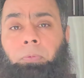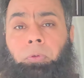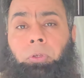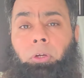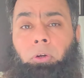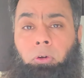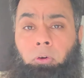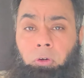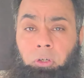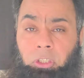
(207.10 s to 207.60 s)

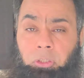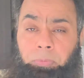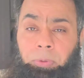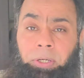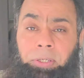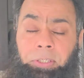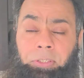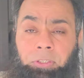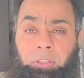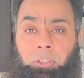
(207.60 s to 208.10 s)
your
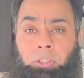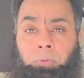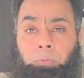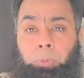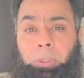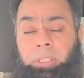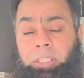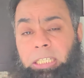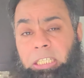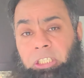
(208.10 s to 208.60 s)
correspondence
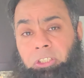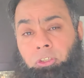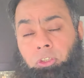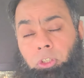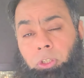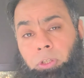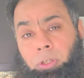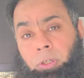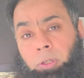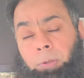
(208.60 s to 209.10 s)
with each
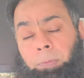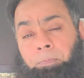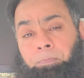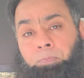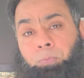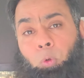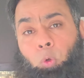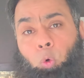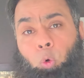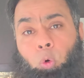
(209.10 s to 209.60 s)
other
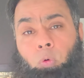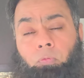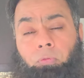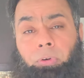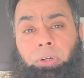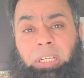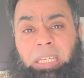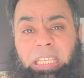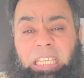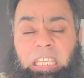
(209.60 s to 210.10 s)

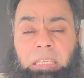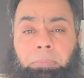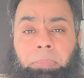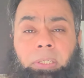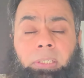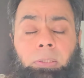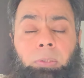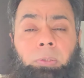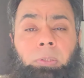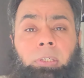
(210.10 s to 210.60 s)
over
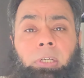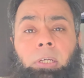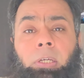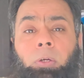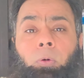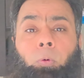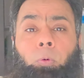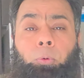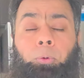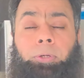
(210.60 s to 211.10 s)
email
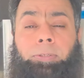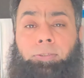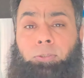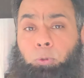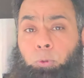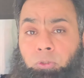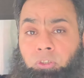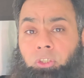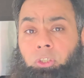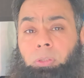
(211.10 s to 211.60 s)
or
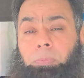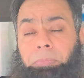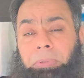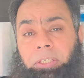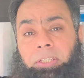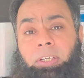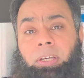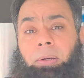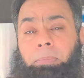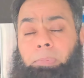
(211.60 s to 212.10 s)
social
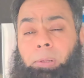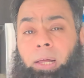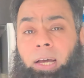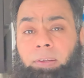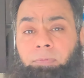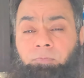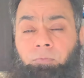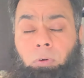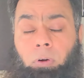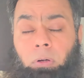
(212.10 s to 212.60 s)
media
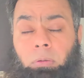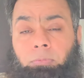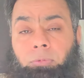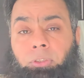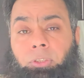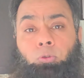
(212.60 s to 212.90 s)
platforms.